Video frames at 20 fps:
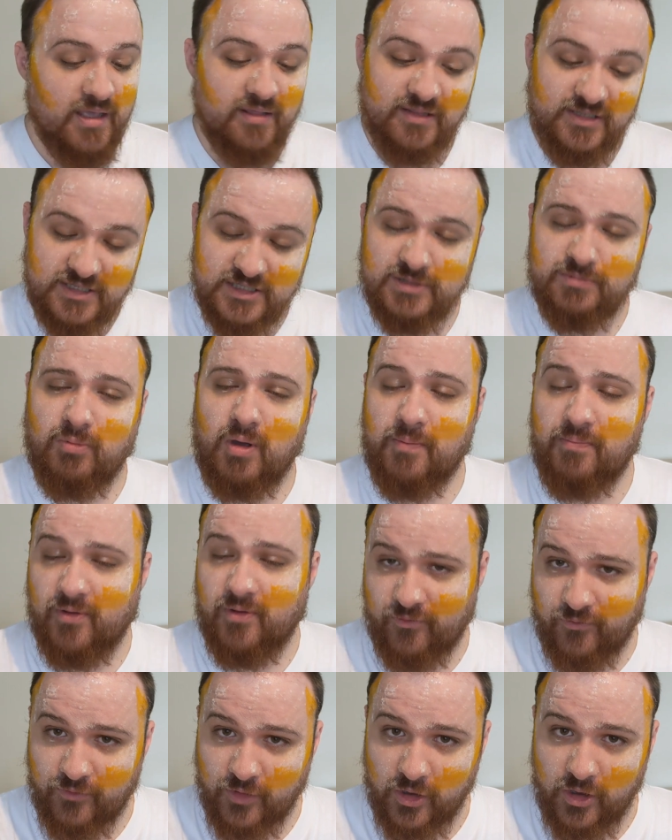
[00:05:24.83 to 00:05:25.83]
This is my
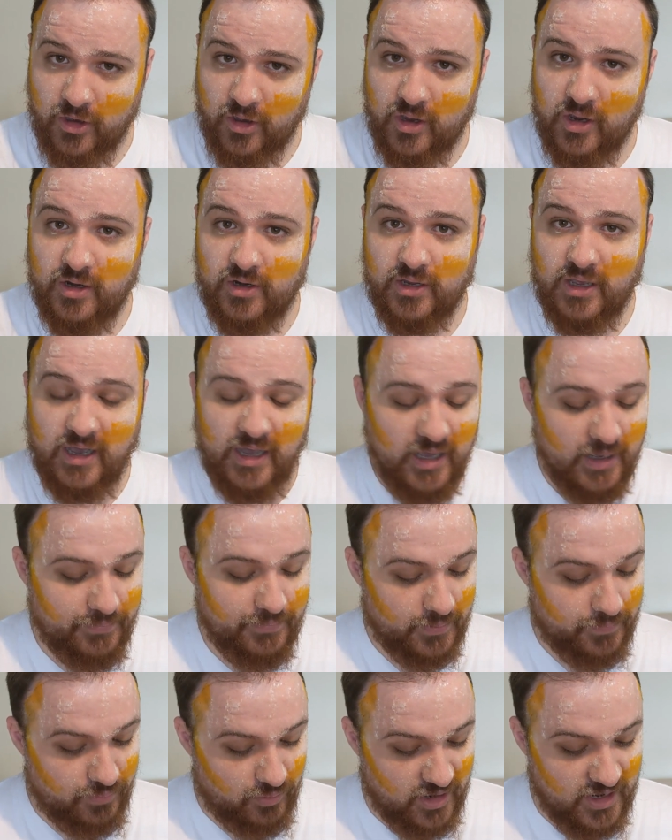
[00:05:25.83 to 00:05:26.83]
preferred
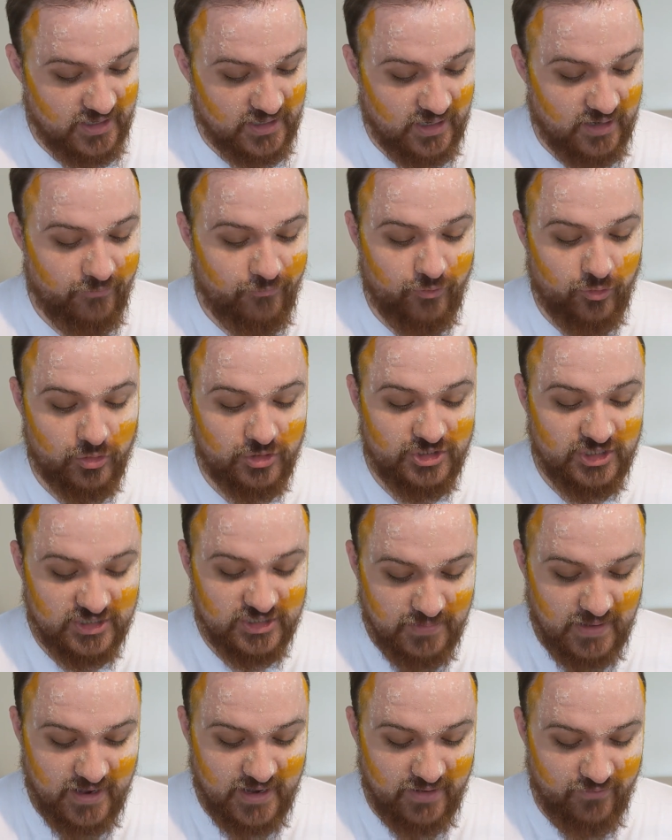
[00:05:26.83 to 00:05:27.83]
paprika for
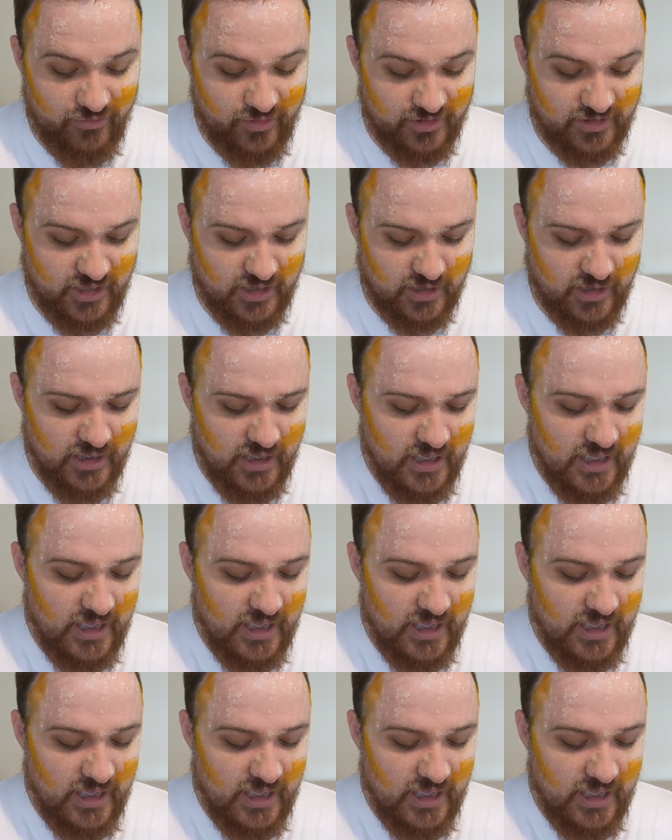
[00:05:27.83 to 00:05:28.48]
just about everything.